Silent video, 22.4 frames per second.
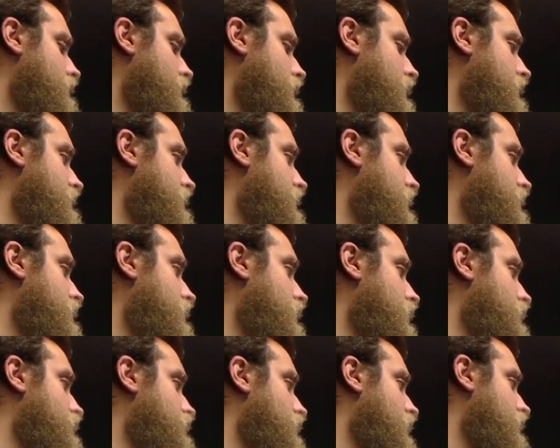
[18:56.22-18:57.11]
and then
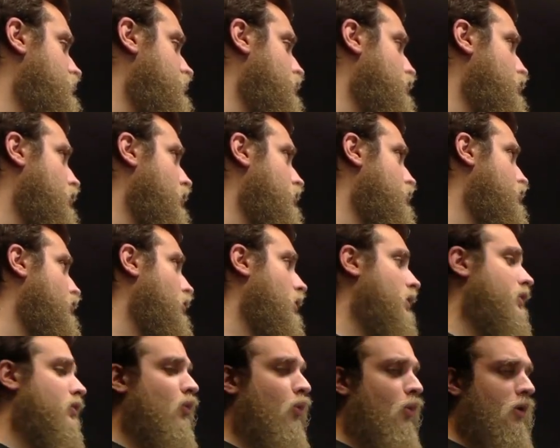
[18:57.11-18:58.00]
adjust the truss
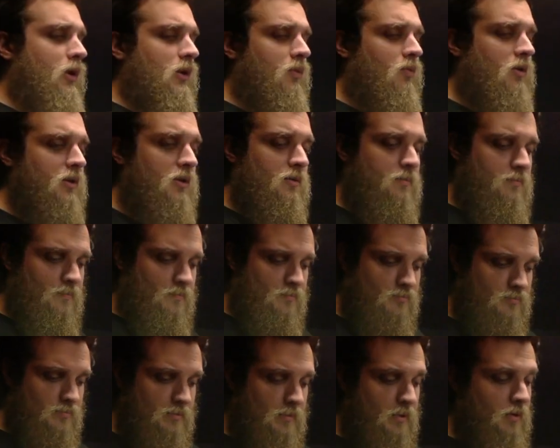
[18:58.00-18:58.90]
rod accordingly.
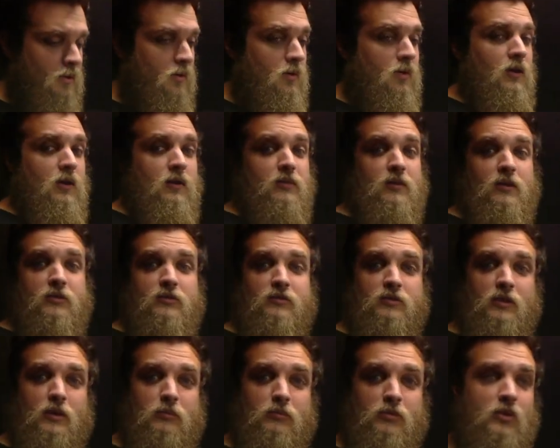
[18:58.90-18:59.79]
And then
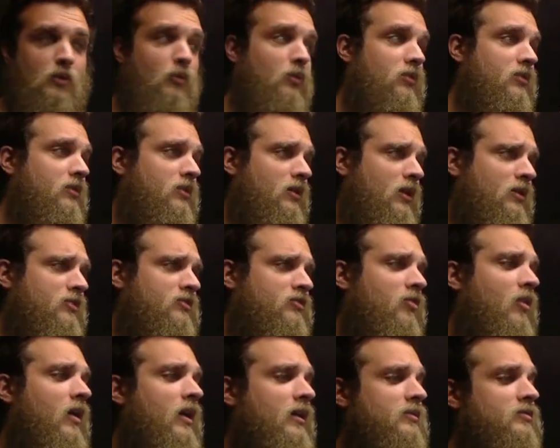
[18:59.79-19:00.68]
same thing with the nut
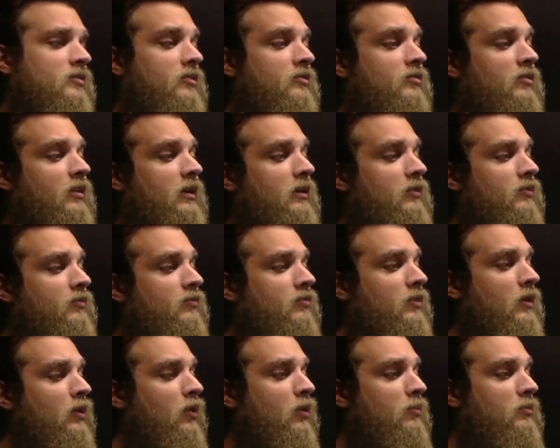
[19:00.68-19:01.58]
slots. It's like you
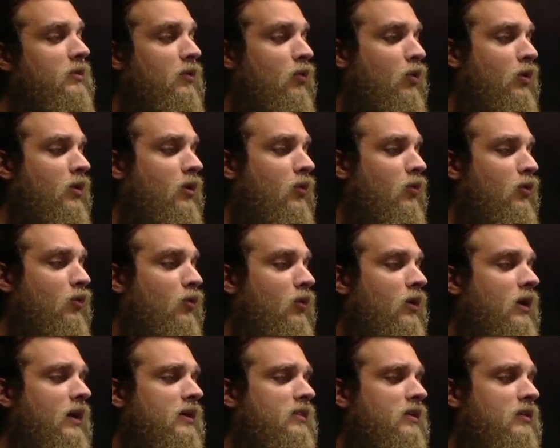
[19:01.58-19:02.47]
feel them, they look a little
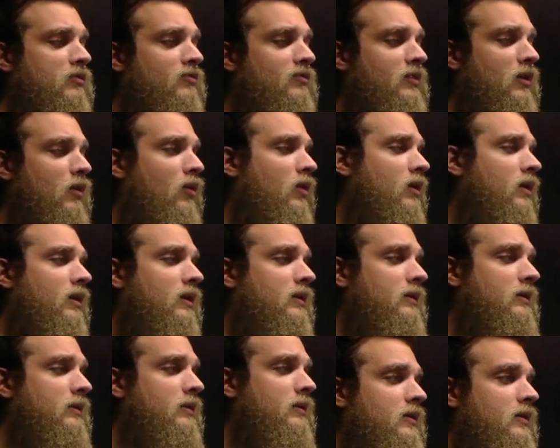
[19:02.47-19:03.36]
high, they feel
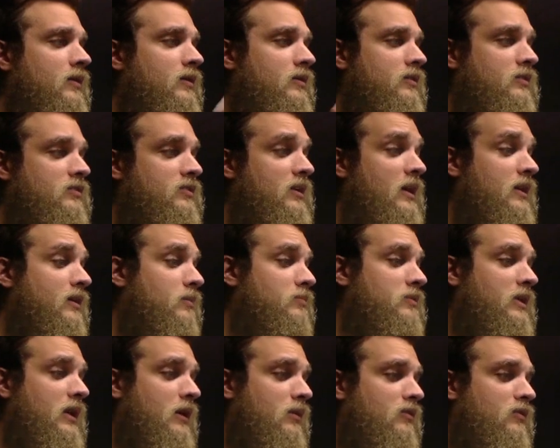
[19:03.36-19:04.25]
high. You take them
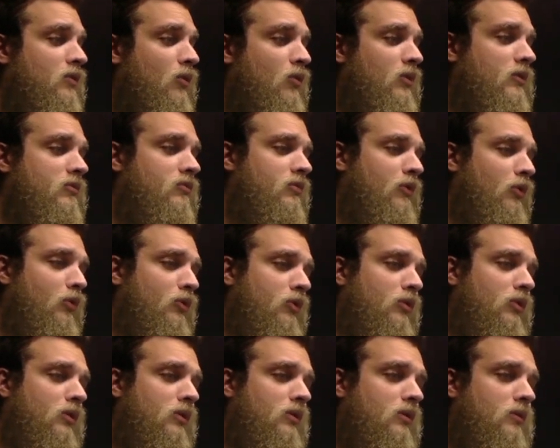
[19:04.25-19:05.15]
down until they feel
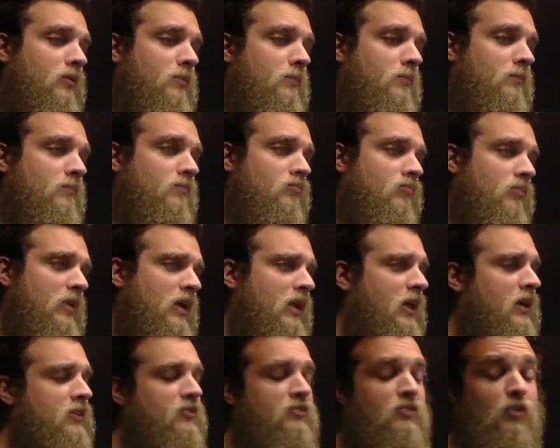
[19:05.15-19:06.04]
good. And
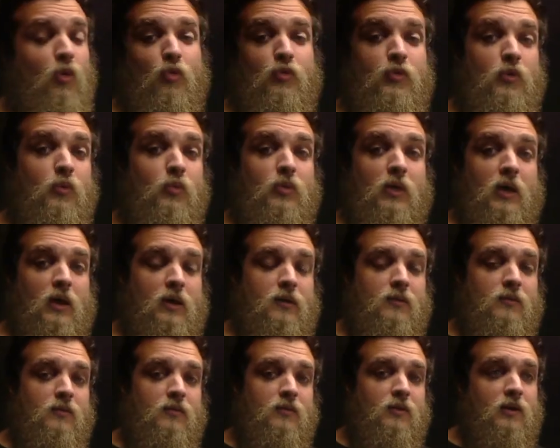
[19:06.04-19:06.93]
I still do that.
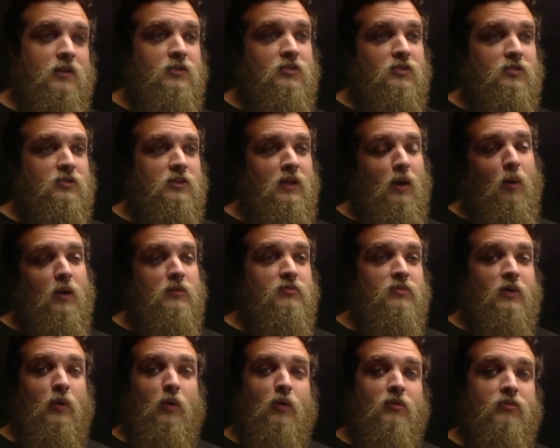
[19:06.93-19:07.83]
Now I
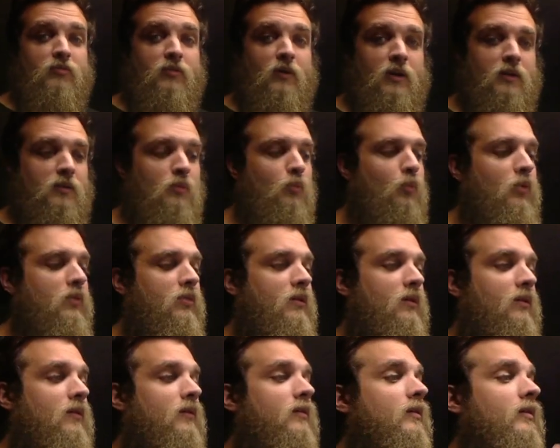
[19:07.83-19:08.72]
verify it with
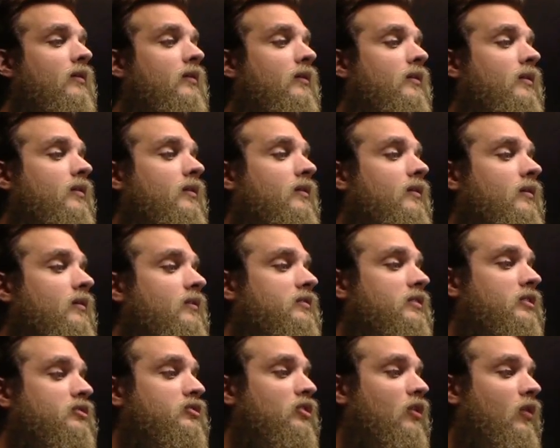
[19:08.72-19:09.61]
a
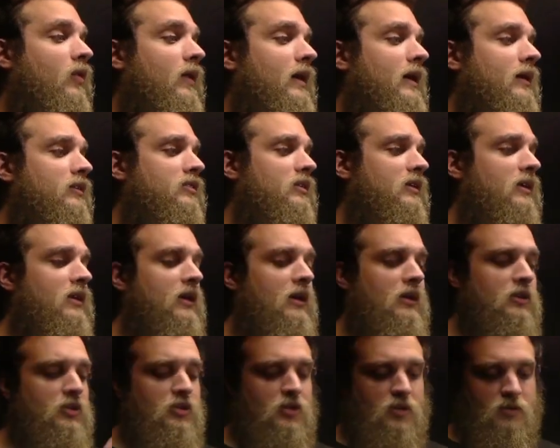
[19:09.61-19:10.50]
digital action
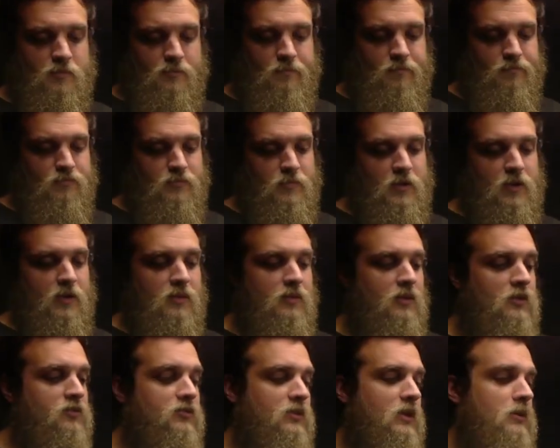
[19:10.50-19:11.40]
gauge. And
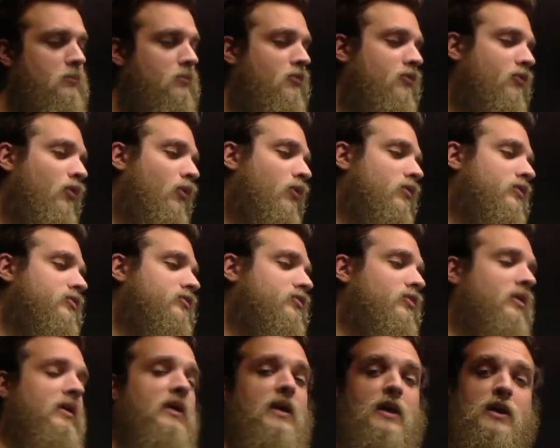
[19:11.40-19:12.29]
then same for the
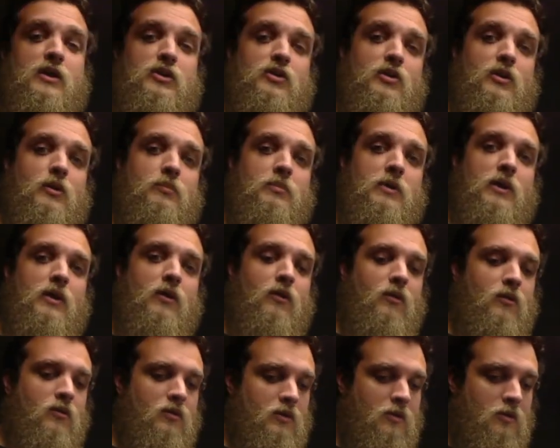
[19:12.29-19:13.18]
string action up
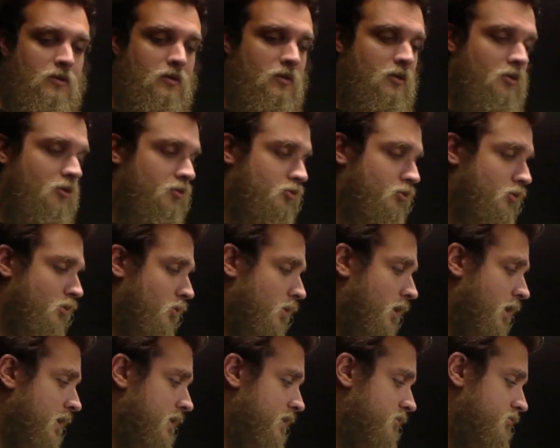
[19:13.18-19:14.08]
here. So
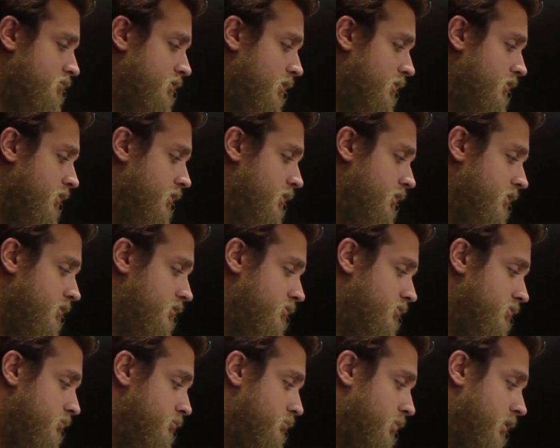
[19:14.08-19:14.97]
I have done
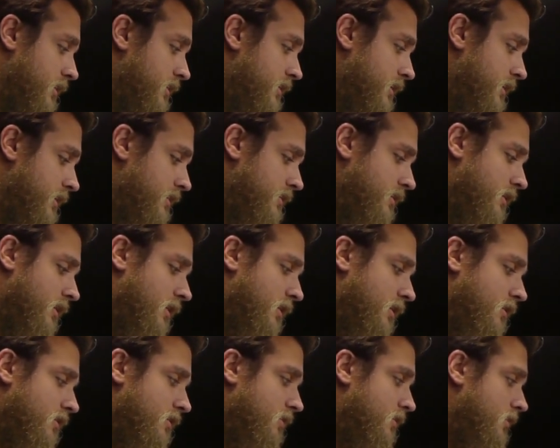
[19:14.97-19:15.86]
things by hand and
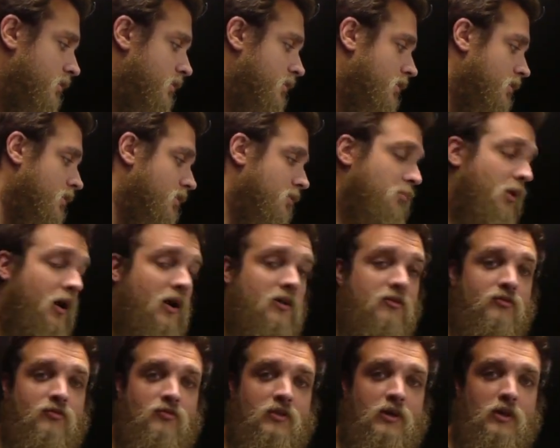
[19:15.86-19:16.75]
eye, by
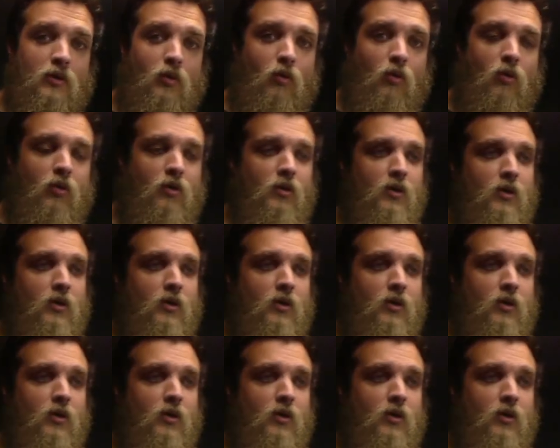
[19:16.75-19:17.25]
feel,